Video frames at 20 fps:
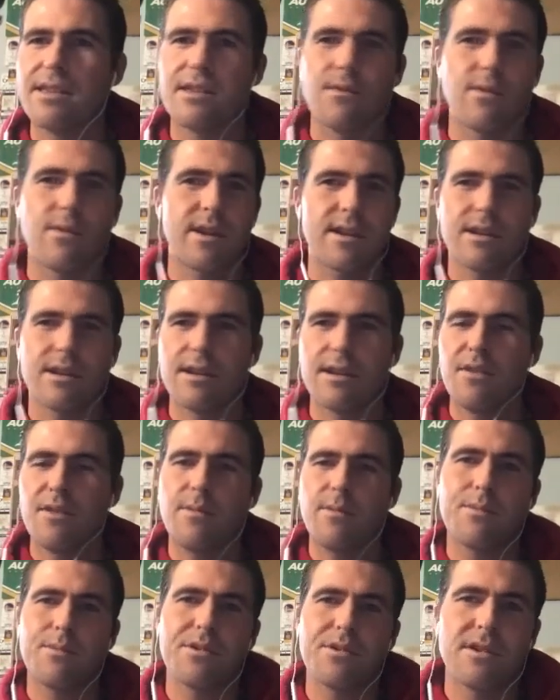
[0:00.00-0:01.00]
the way other
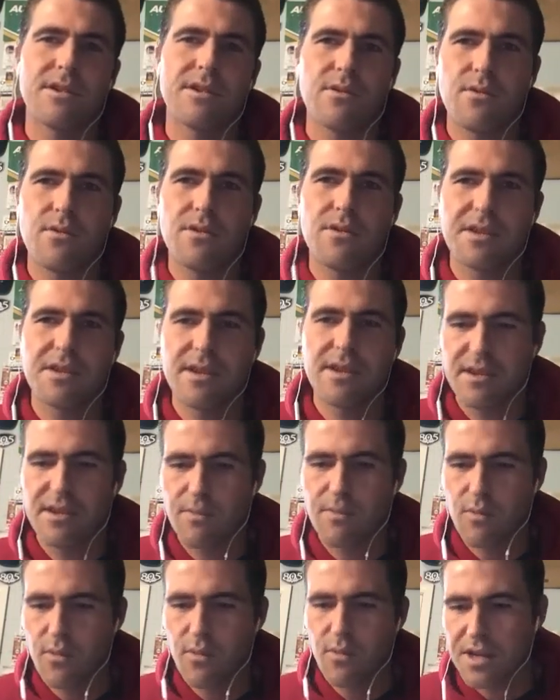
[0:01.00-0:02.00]
people see the world, see
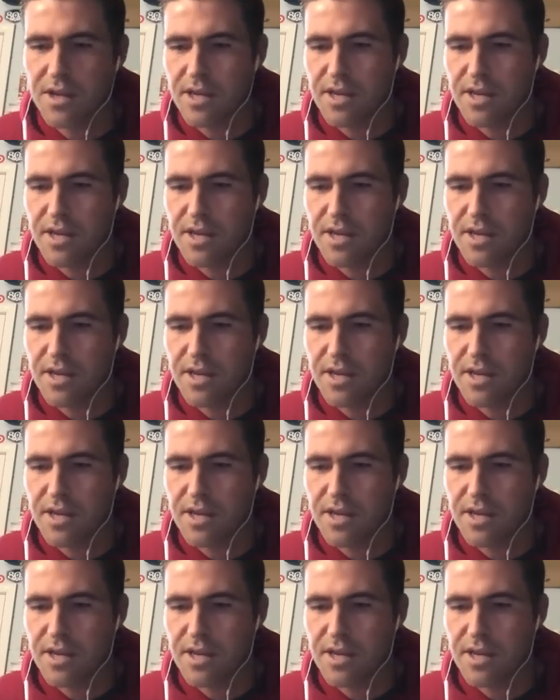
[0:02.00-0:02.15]
sports.